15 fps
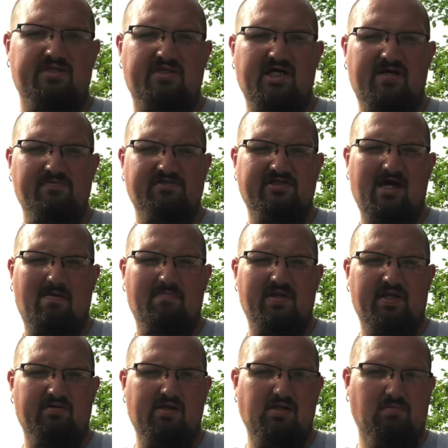Time to stop
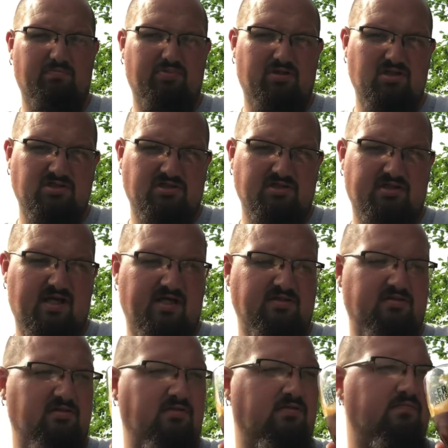beating around the bush and
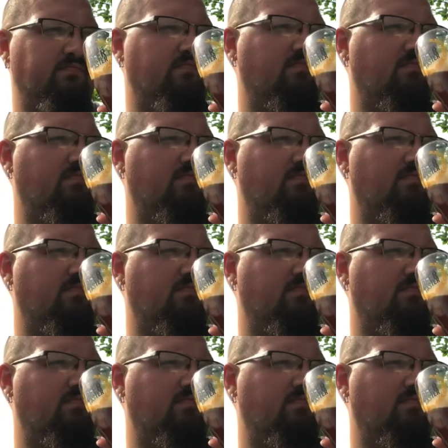taste her.